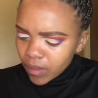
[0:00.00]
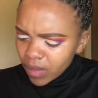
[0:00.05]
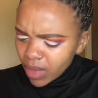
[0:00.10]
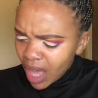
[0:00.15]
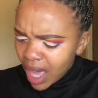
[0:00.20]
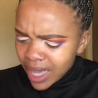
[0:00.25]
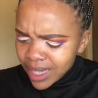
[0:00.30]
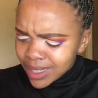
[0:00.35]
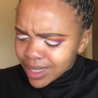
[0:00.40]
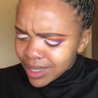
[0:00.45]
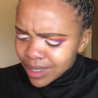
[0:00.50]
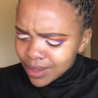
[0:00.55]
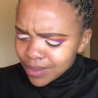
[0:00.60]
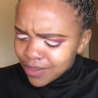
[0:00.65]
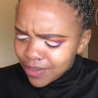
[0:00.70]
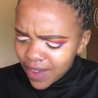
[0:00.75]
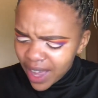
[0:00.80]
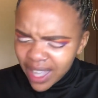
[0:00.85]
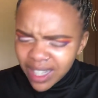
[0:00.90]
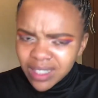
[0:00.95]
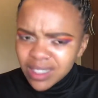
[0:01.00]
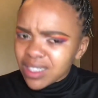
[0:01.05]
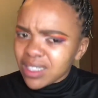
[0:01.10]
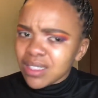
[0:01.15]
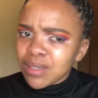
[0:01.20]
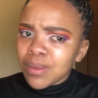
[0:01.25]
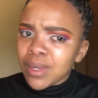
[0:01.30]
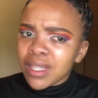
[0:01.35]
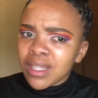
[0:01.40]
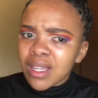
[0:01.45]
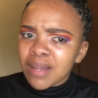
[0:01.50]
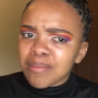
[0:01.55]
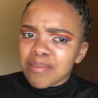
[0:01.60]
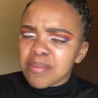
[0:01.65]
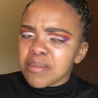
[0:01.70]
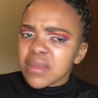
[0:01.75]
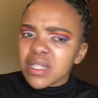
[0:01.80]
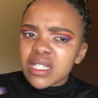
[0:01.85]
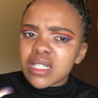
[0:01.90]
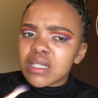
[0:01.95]
I didn't find anyone that
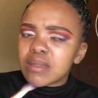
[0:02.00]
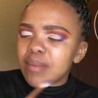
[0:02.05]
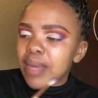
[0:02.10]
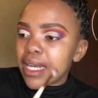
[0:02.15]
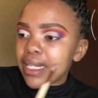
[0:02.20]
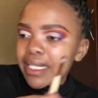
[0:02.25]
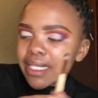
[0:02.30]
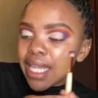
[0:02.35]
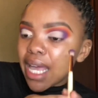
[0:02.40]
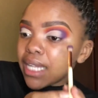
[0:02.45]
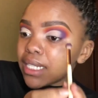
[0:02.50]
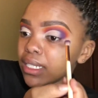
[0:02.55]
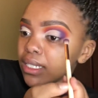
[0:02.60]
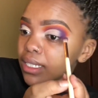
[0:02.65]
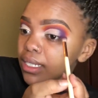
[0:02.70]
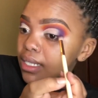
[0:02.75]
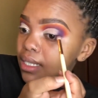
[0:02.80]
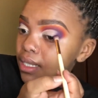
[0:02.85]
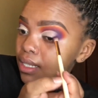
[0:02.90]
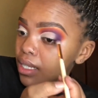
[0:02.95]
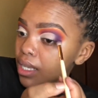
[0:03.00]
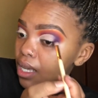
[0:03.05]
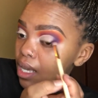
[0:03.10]
meets my standards,